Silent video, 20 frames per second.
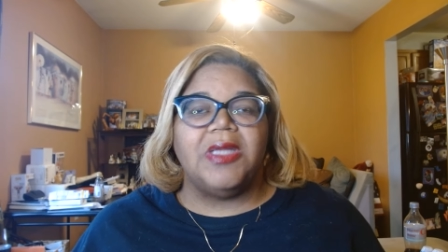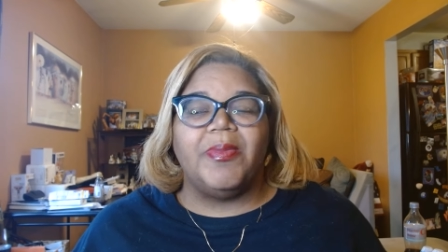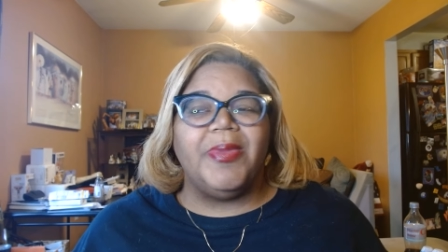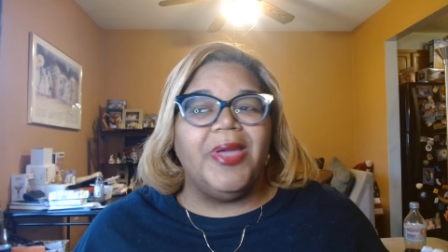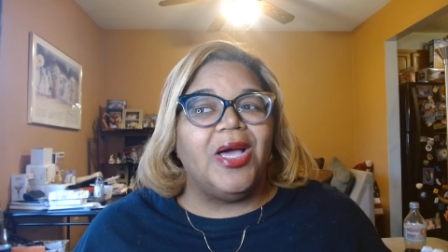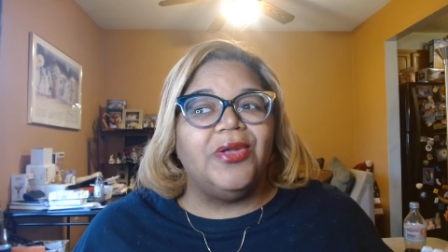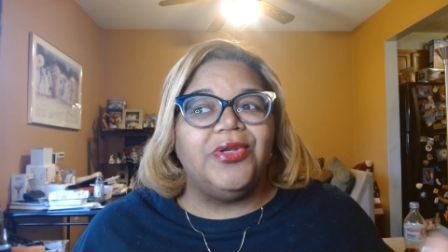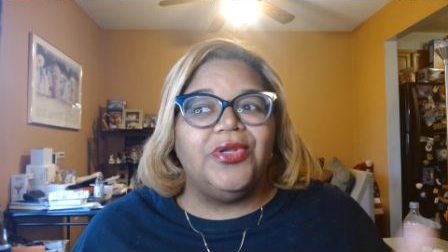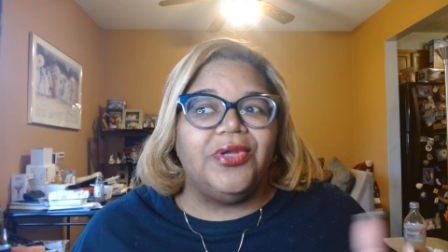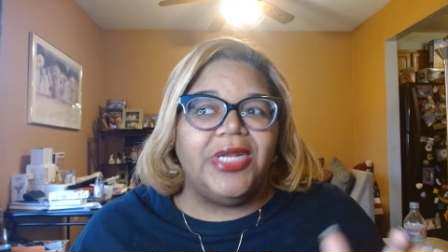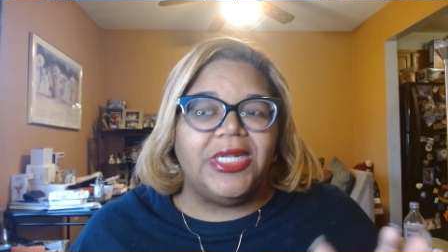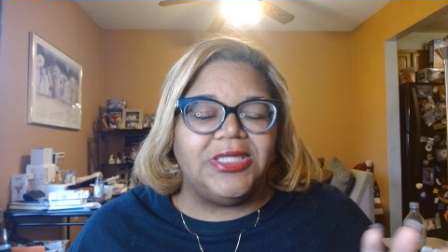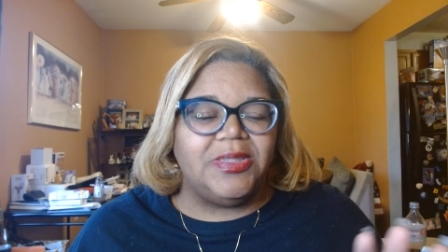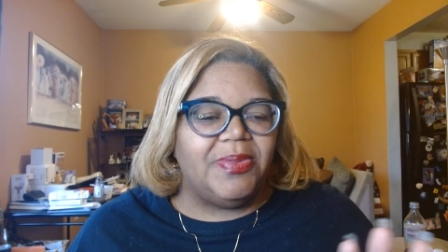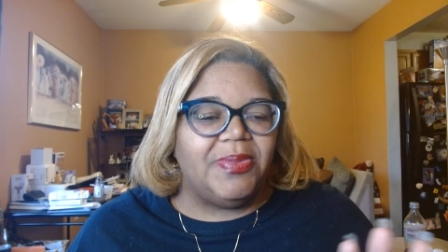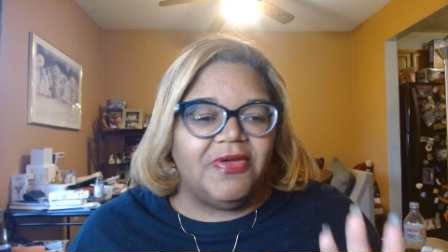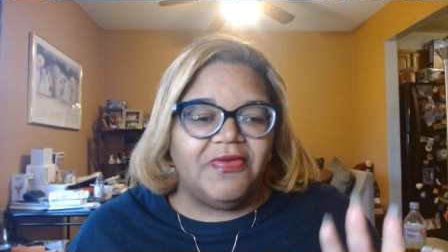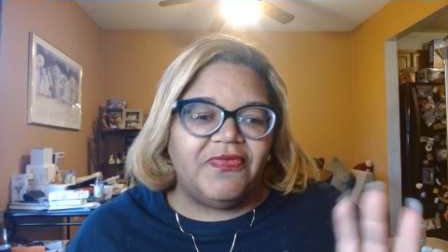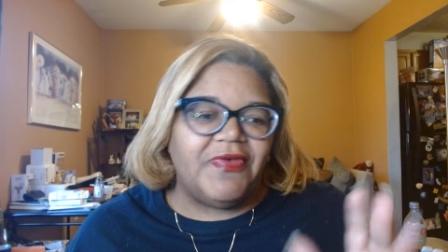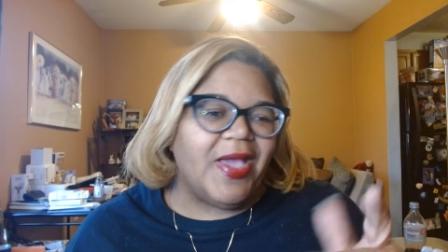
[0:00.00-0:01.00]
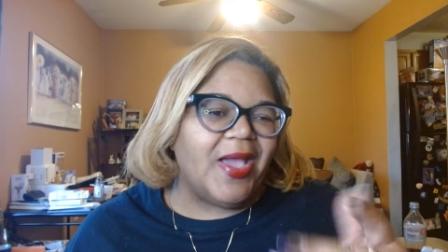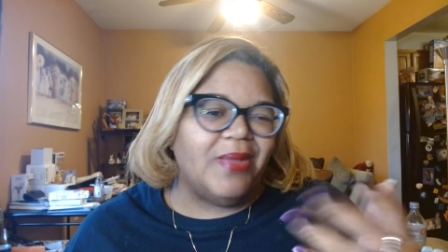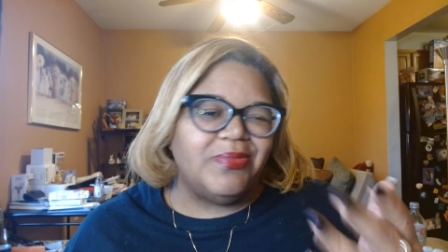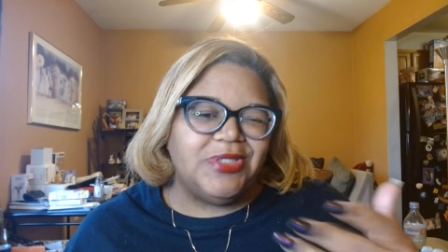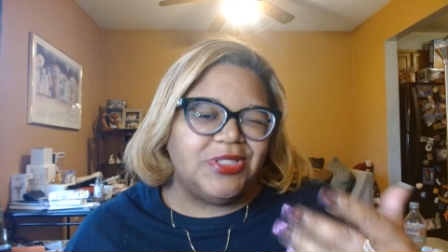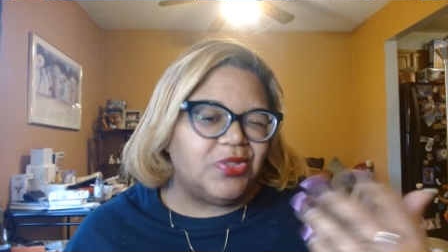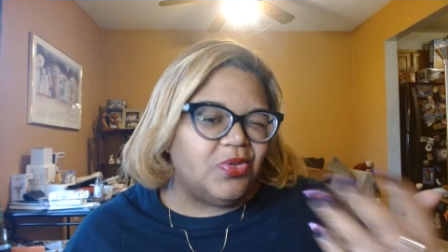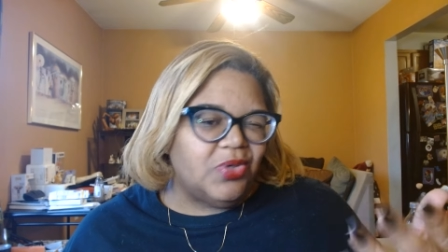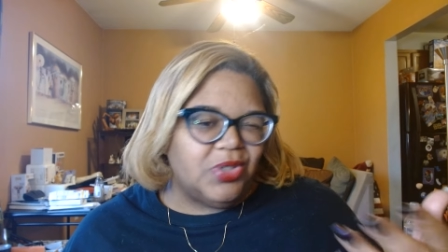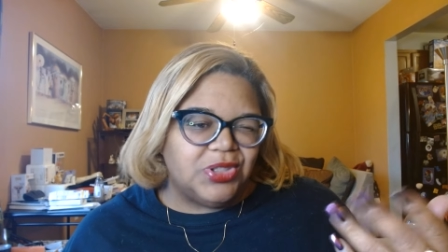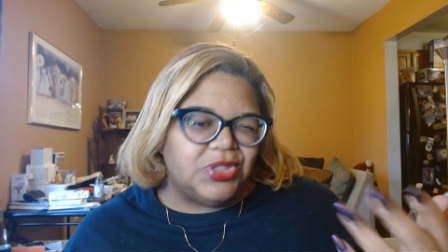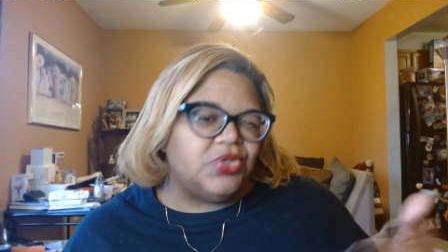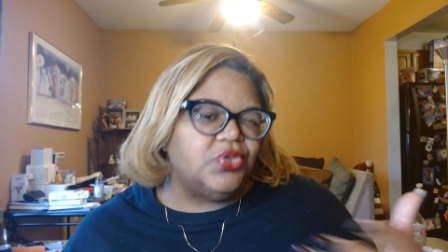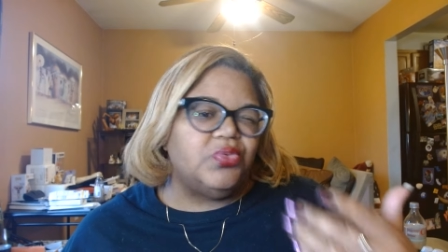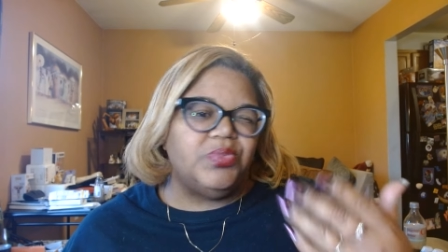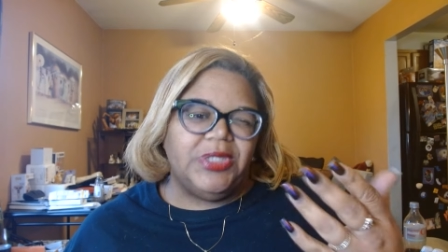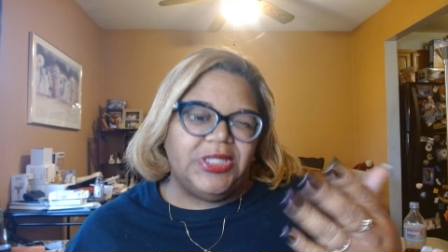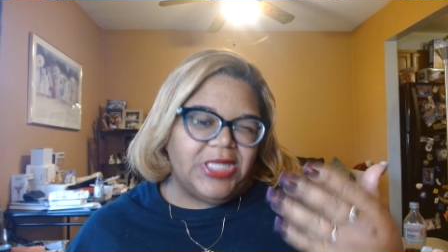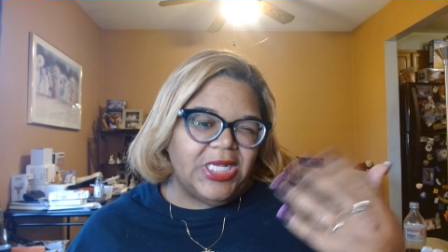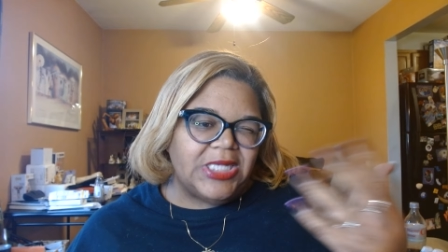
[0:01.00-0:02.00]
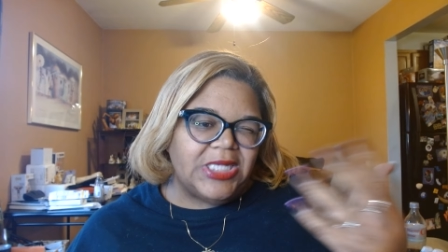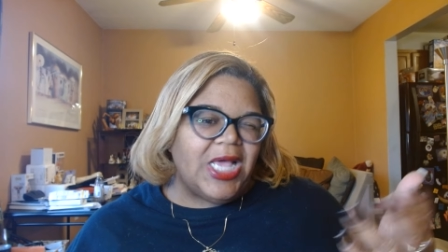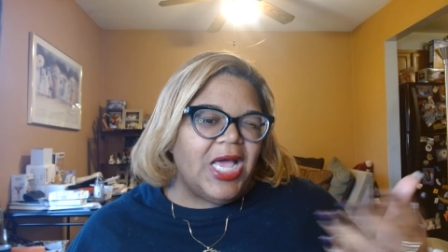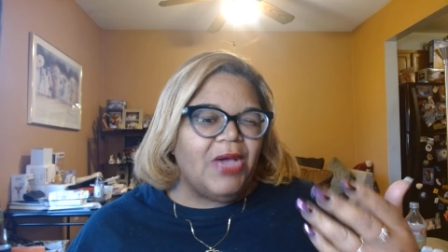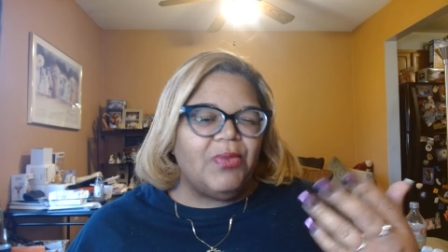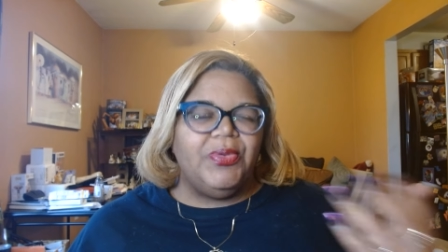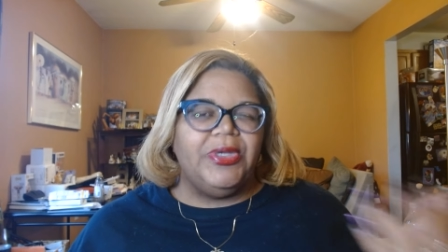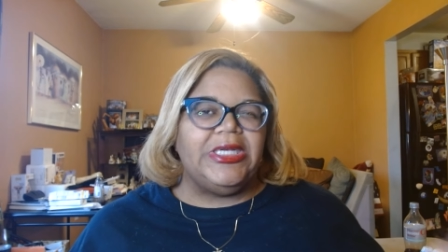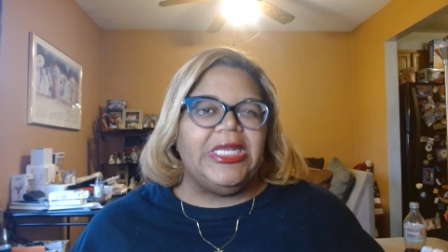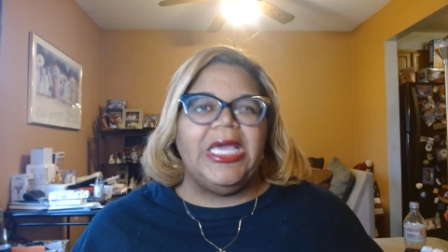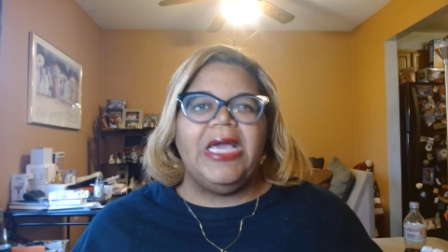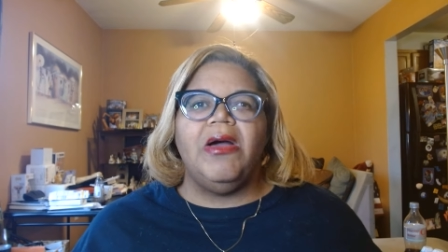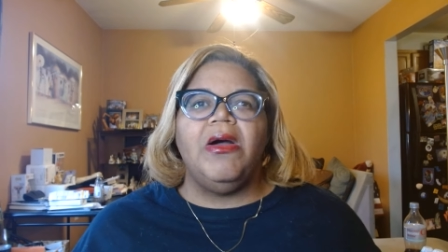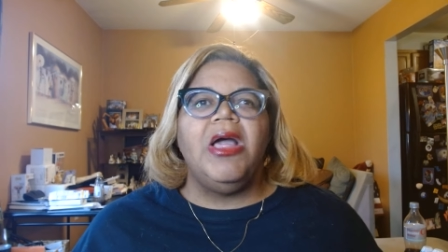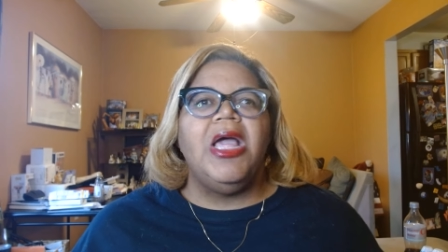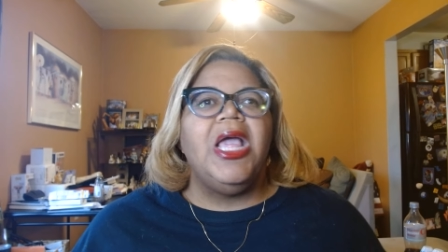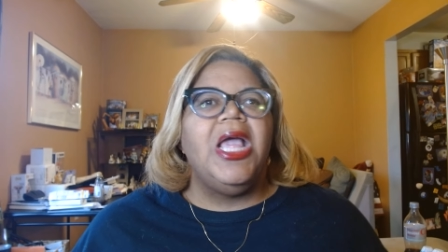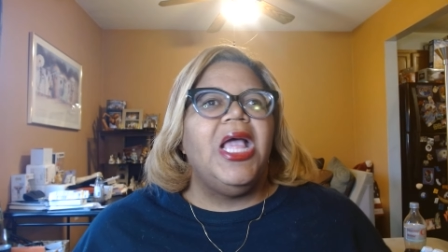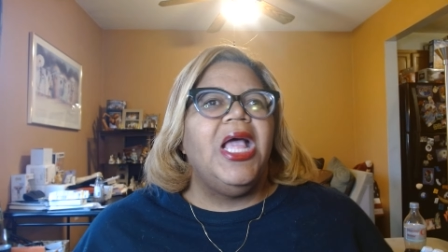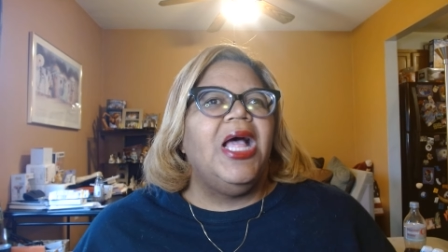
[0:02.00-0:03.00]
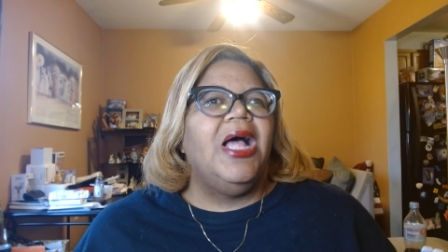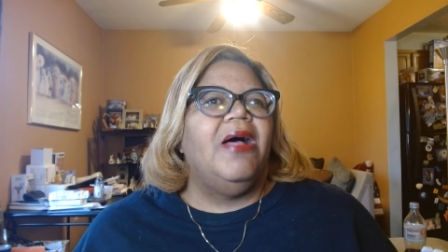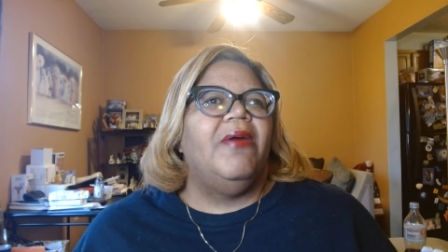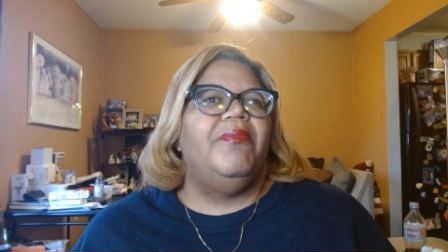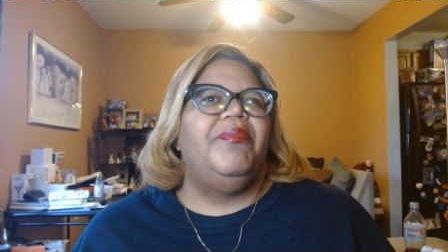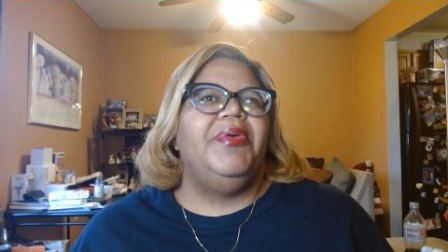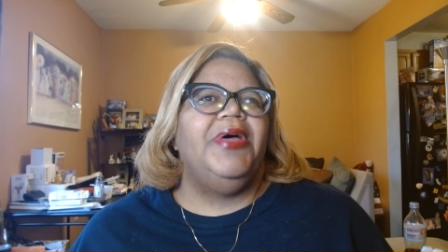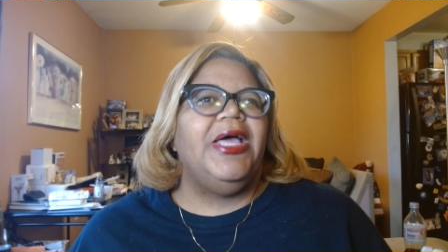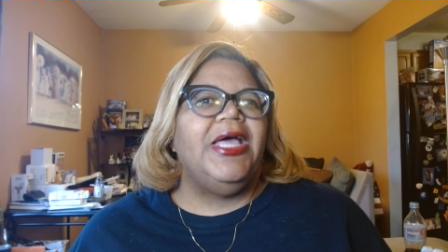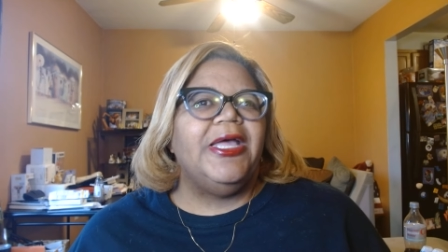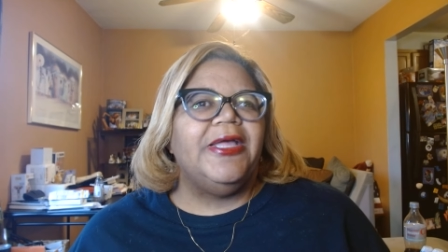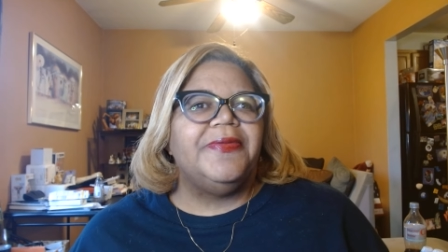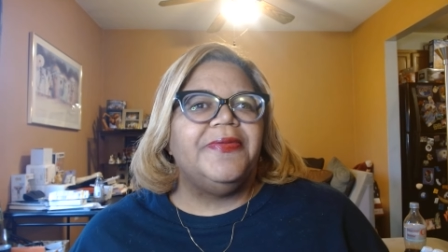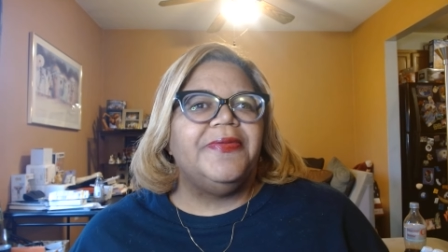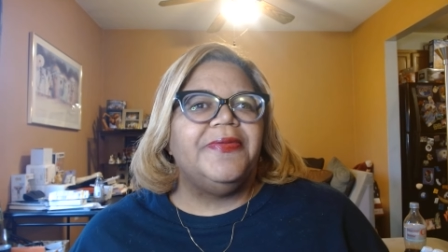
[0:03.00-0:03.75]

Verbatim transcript: I mean, I don't know that to be a fact. I'm just gonna assume that that's how it went down. But